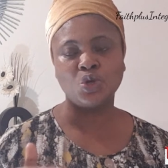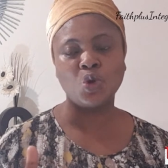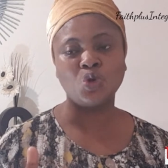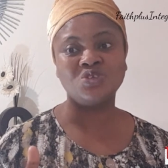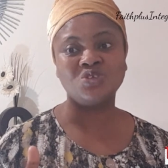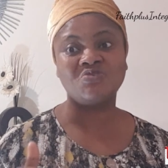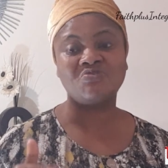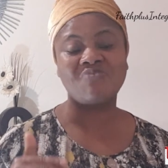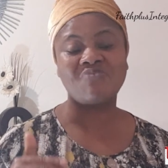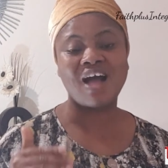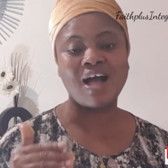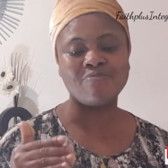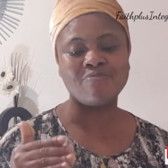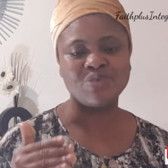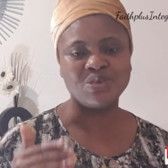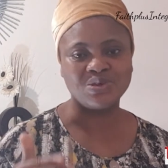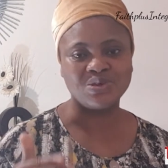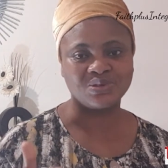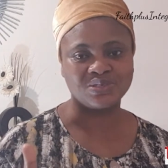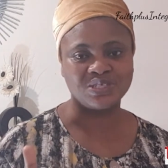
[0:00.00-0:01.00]
goes far
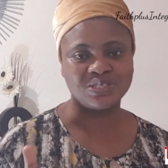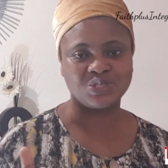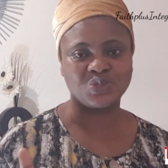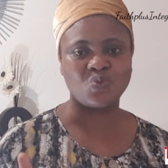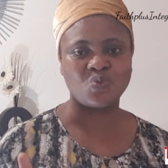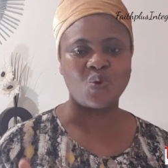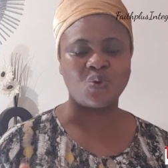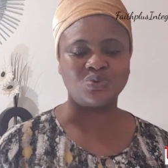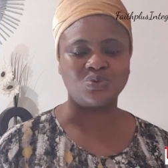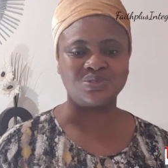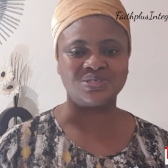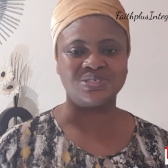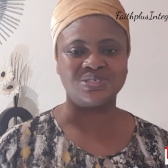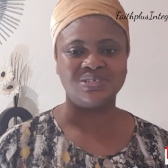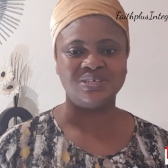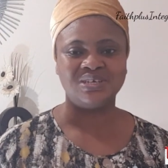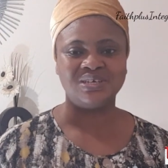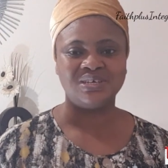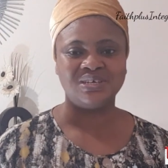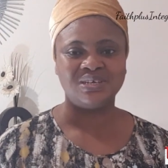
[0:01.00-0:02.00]
beyond this world.
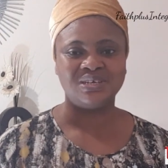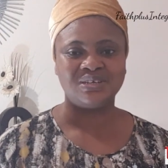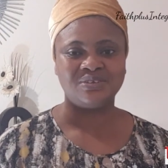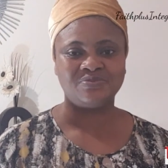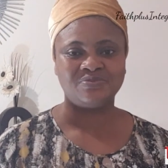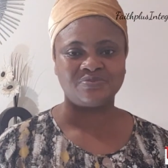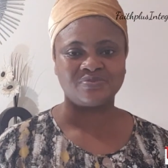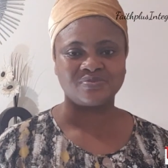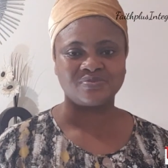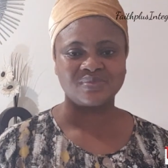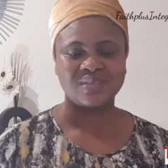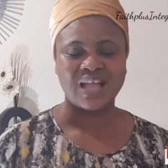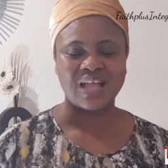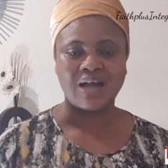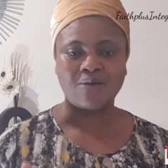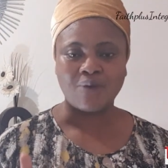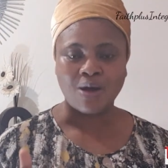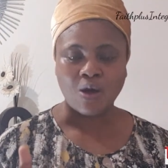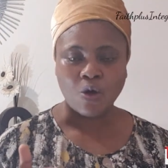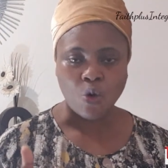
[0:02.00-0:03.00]

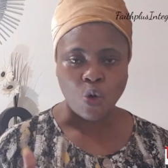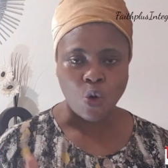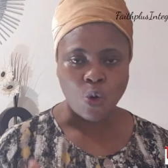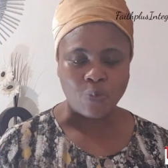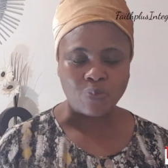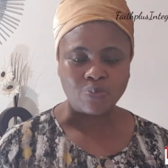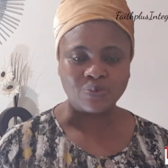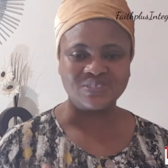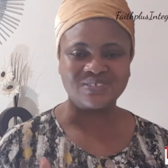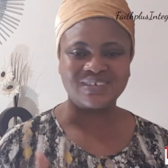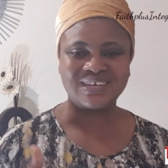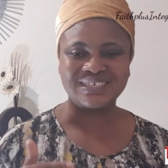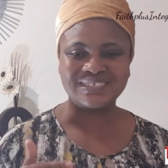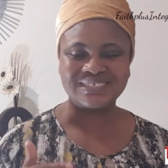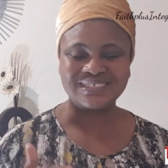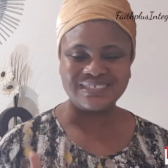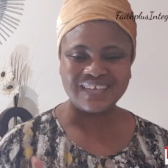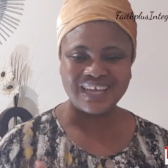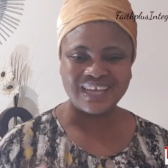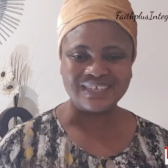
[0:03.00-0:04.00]
Our hope
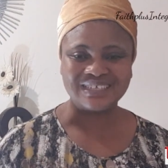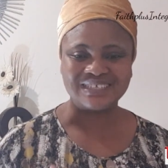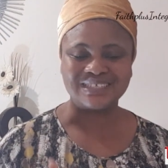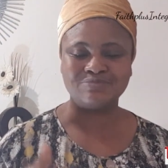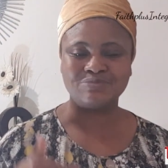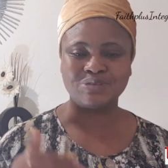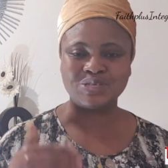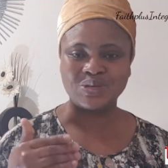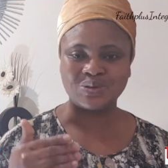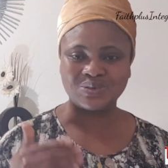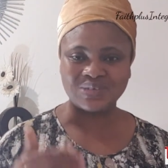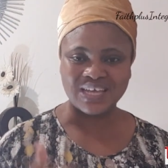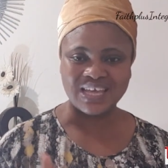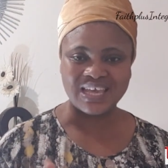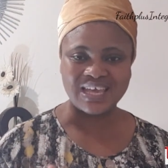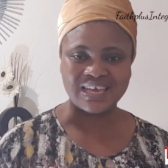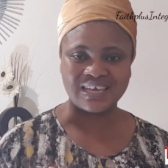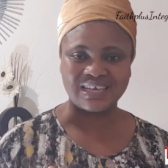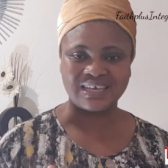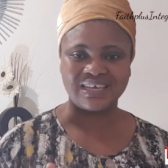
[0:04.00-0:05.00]
transcends beyond
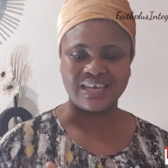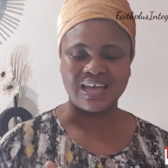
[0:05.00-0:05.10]
here.